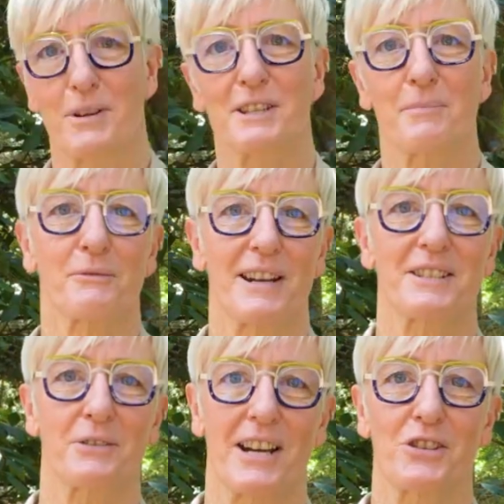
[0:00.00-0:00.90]
Principal
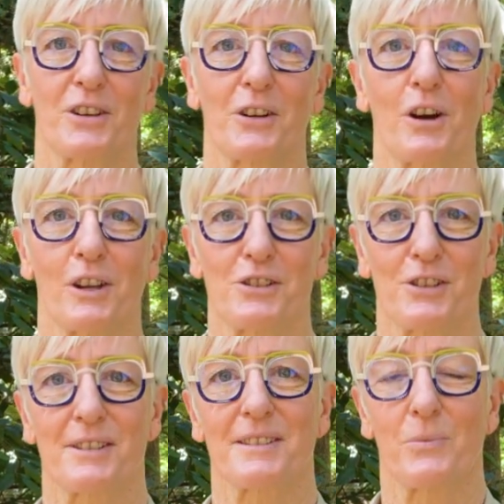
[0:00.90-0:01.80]
Restoration
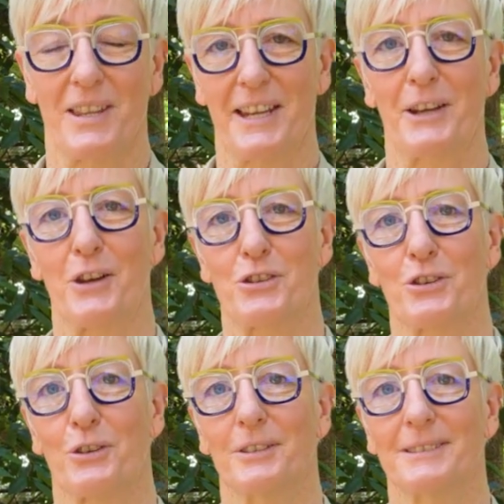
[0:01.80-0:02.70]
Ecologist with
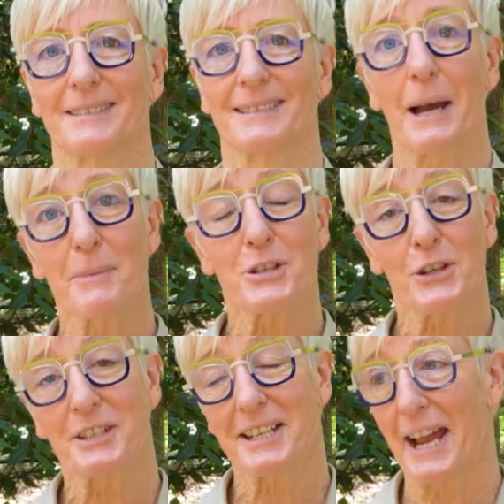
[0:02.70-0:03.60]
Ecosure. Coming
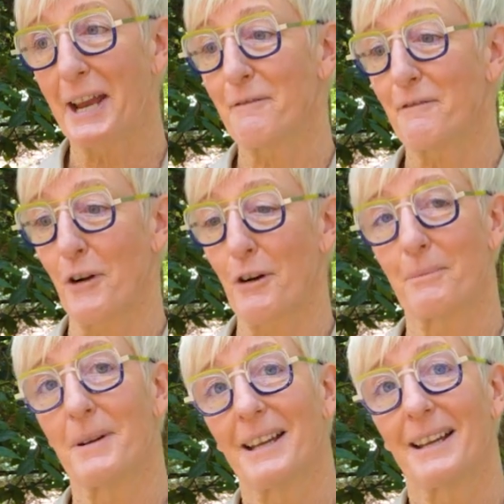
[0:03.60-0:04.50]
to you today
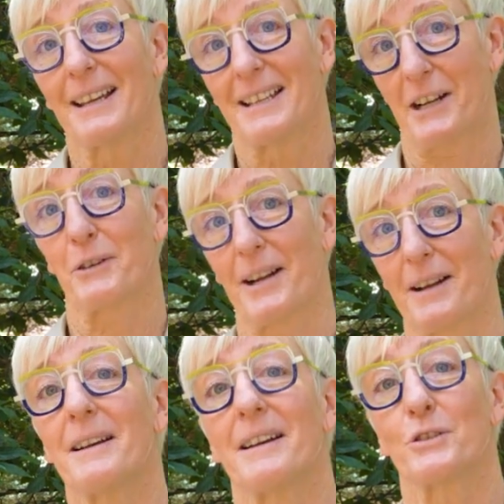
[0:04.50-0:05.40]
from Yagara,
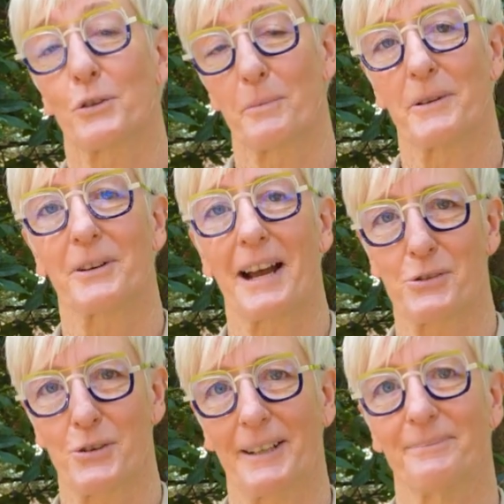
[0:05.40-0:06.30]
Turrbal
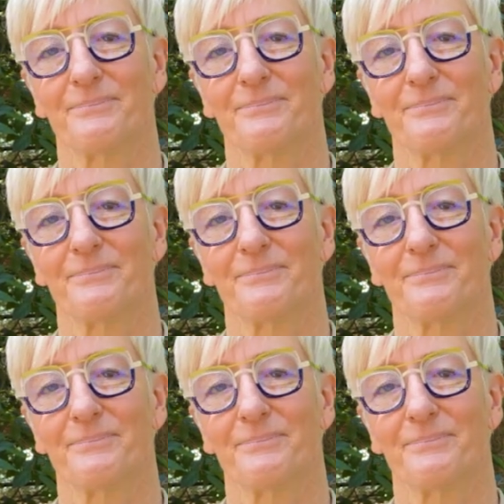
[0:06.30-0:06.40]
country.